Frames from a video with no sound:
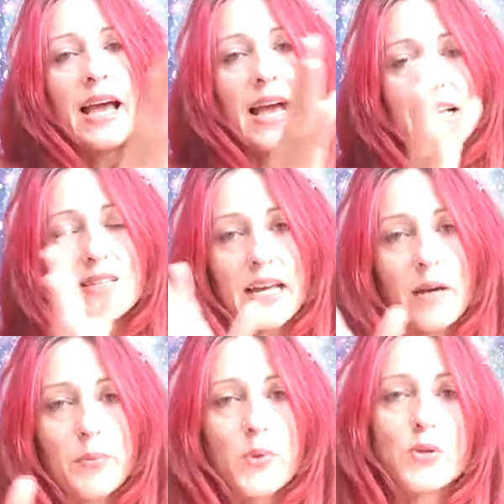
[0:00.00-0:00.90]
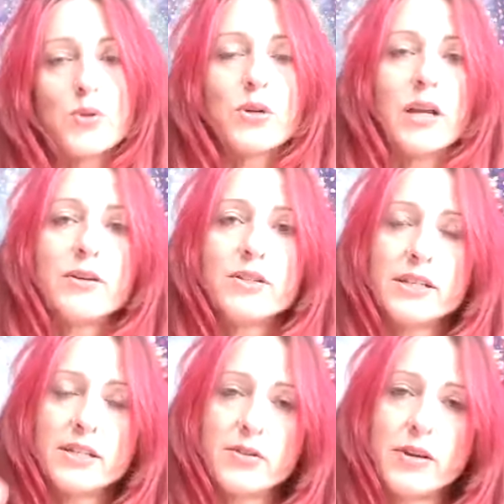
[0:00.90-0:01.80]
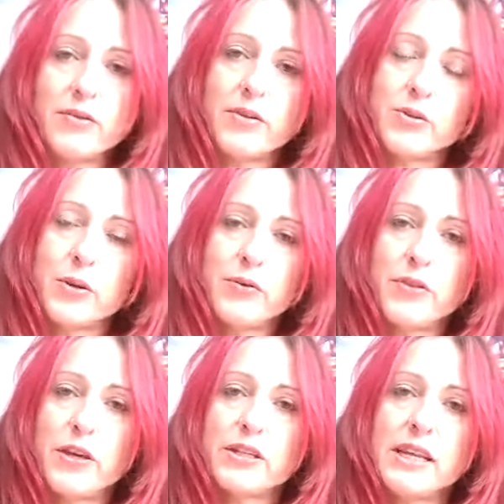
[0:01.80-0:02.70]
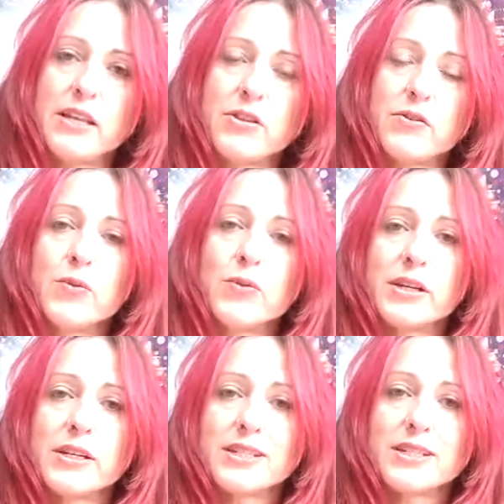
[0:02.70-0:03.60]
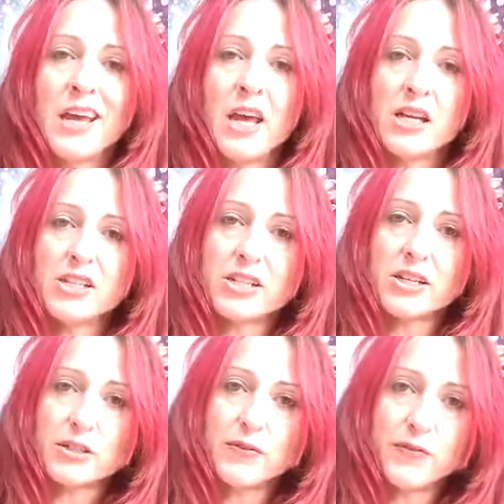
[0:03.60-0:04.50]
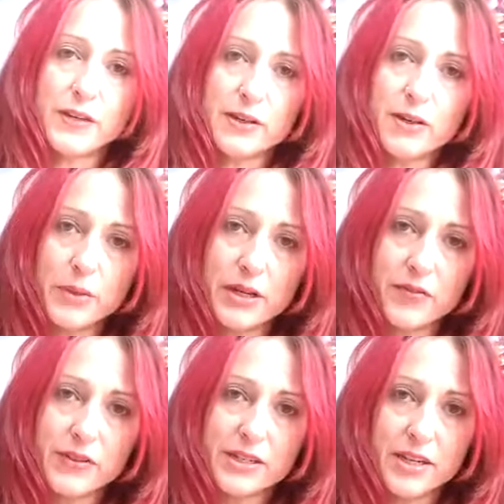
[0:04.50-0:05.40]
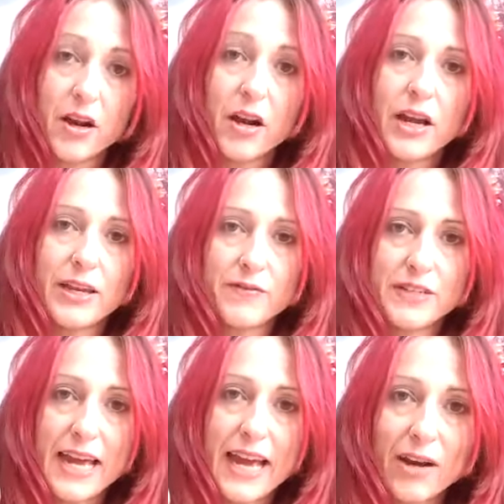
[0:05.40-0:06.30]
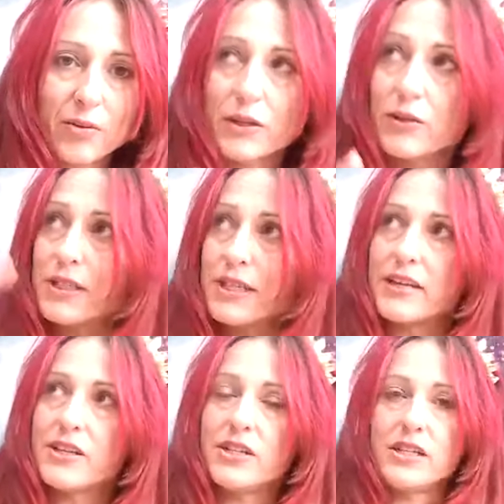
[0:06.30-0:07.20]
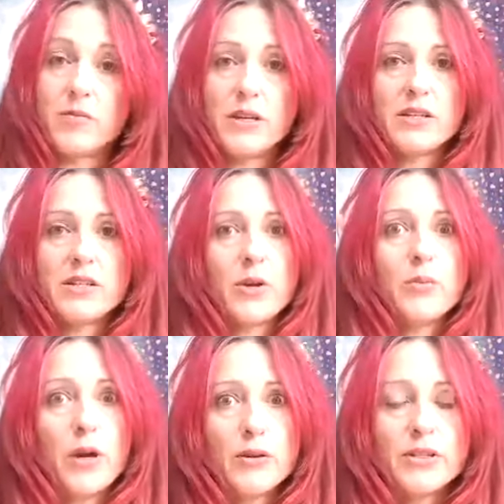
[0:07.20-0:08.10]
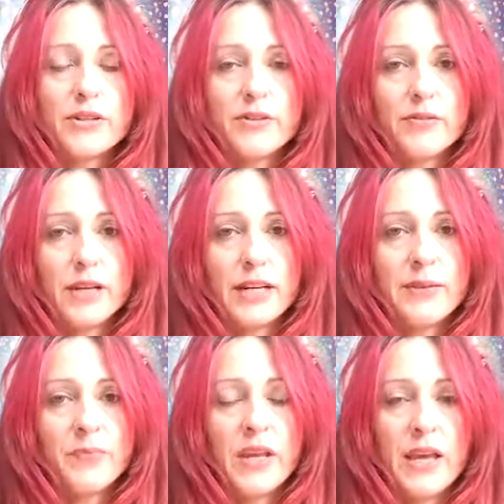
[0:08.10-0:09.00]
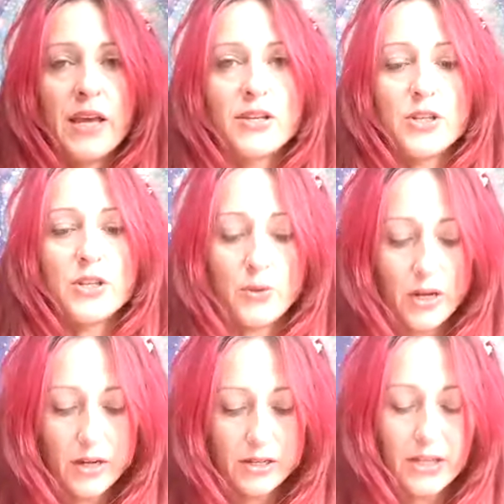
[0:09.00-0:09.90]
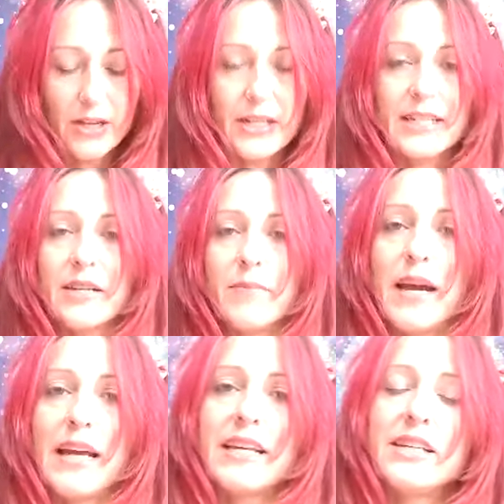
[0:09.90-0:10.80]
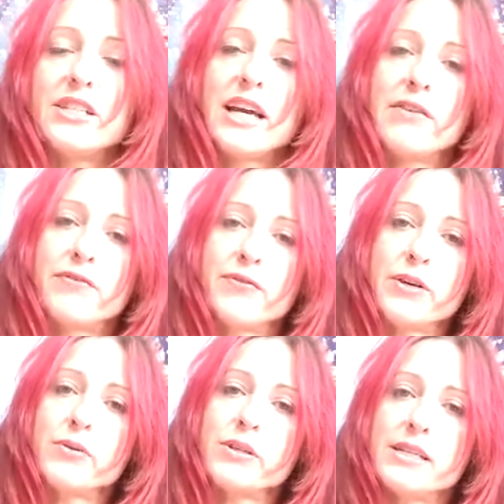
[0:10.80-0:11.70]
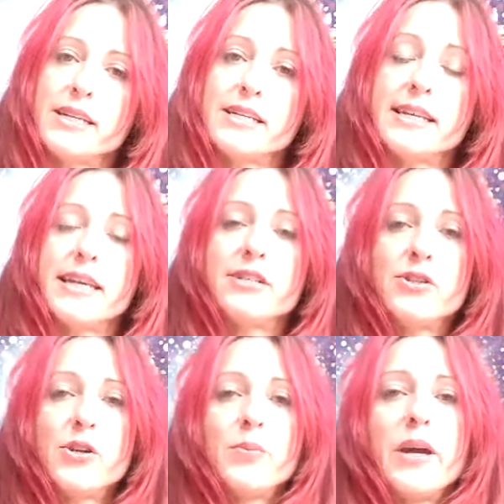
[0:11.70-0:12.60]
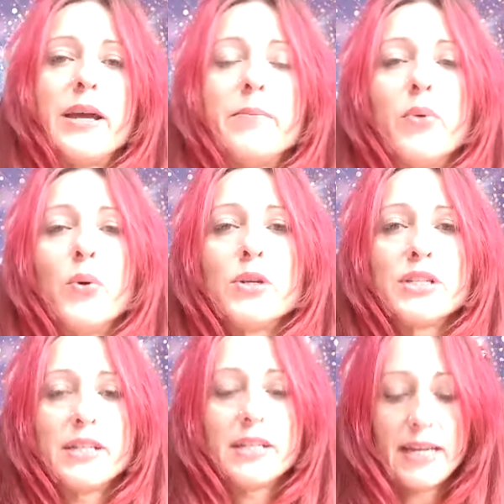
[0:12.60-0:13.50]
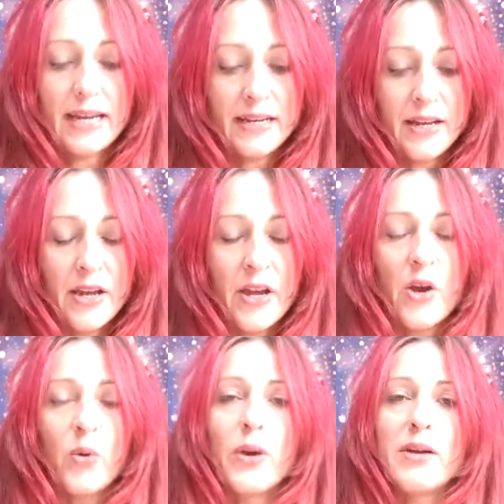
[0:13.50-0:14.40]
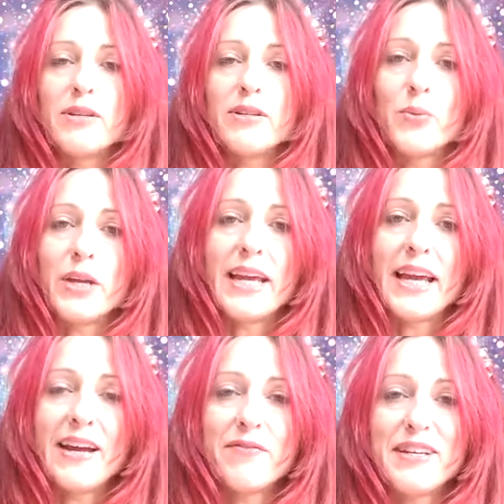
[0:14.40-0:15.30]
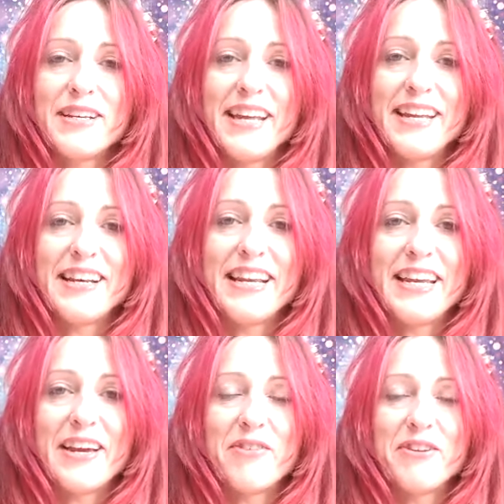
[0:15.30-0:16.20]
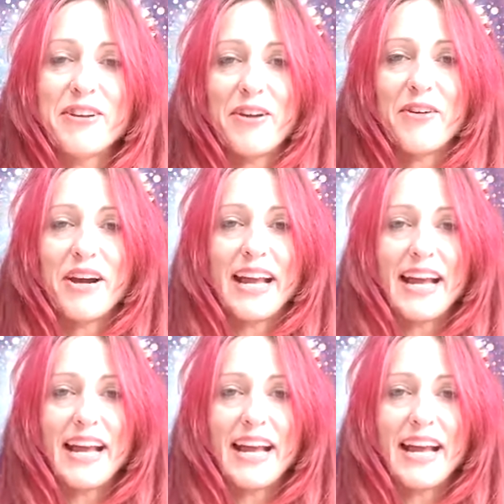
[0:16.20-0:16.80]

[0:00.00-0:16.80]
as that portal closes around the 12th, 13th of August, start to feel a bit of a dive down because the energies have been so potent, right? So, us learning to manage our frequencies is super important. And whereas we have in, in Leo, you know, I